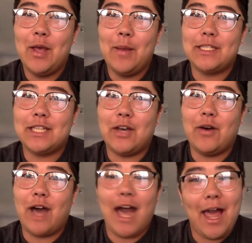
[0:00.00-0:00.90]

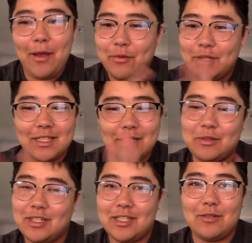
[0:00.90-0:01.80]
So I was
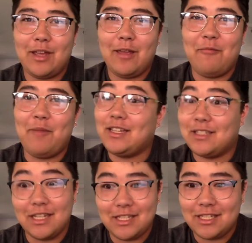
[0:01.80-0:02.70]
used to it. My
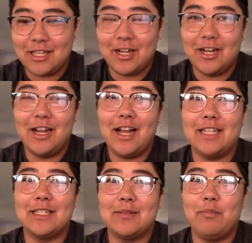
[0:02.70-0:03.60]
sister
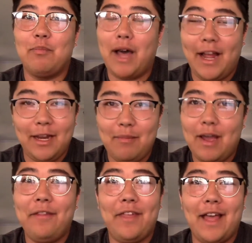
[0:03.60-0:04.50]
has a potty
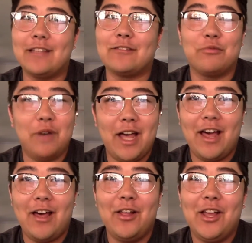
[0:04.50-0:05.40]
mouth as
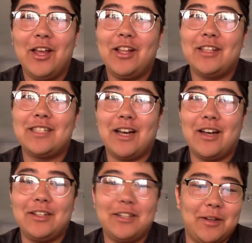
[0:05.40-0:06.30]
well,
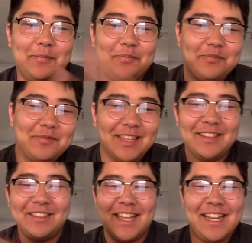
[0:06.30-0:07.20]
so
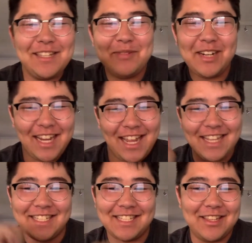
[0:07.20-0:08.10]
it is what it
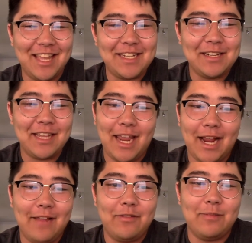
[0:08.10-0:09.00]
is. So they didn't care
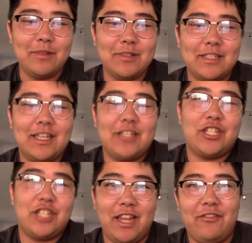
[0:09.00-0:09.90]
if the music said
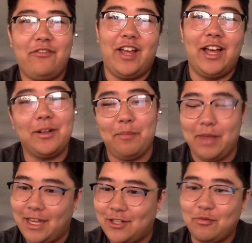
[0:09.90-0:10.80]
shit, fuck,
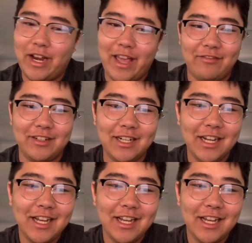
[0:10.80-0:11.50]
bitch, whatever.